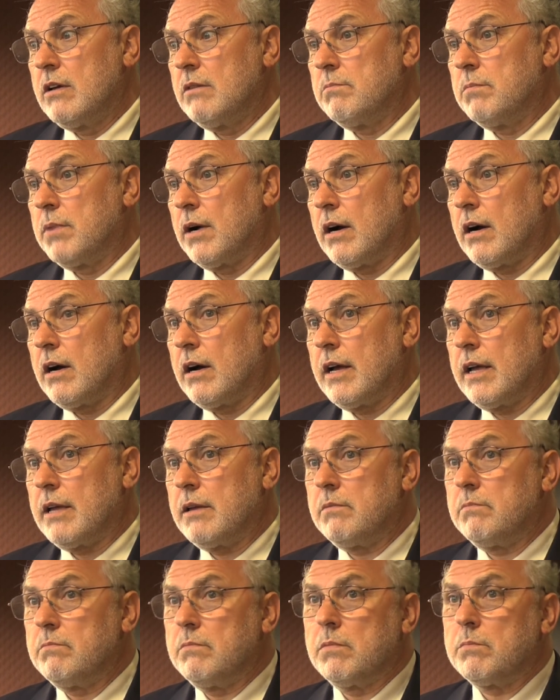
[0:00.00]

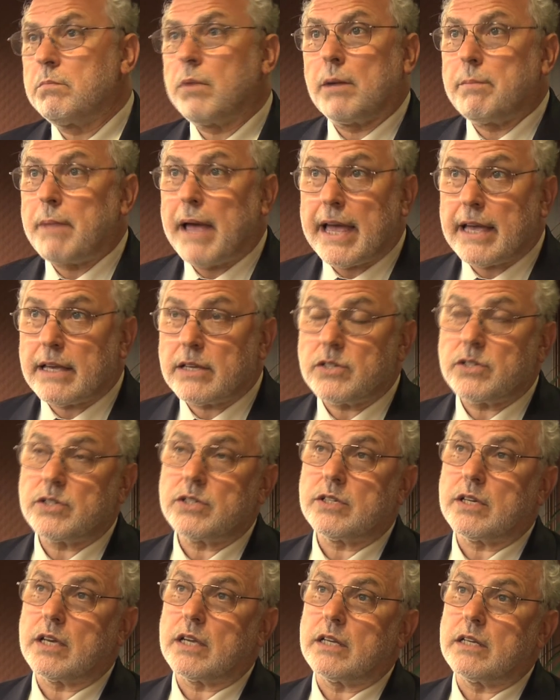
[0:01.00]
by
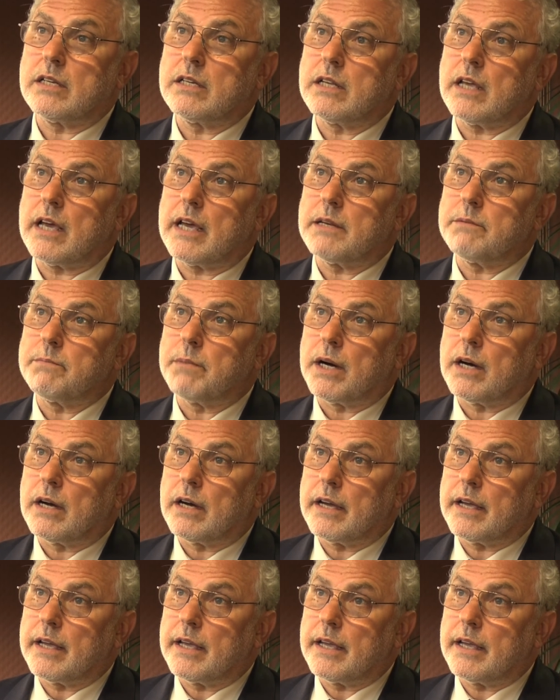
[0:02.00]
banks and
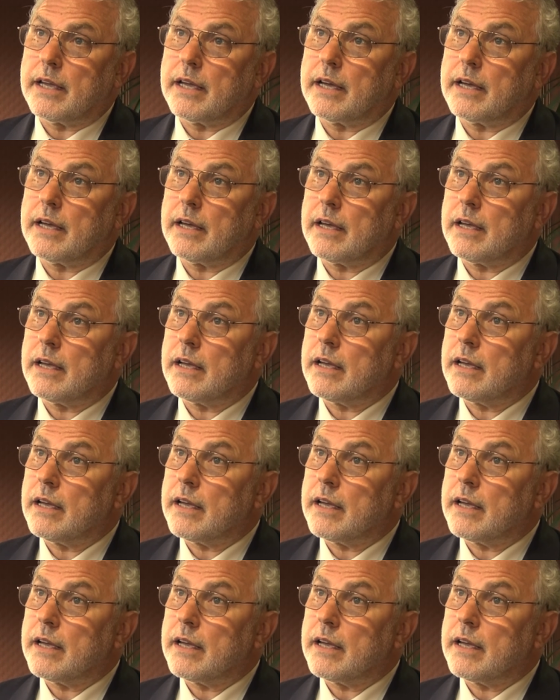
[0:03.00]
by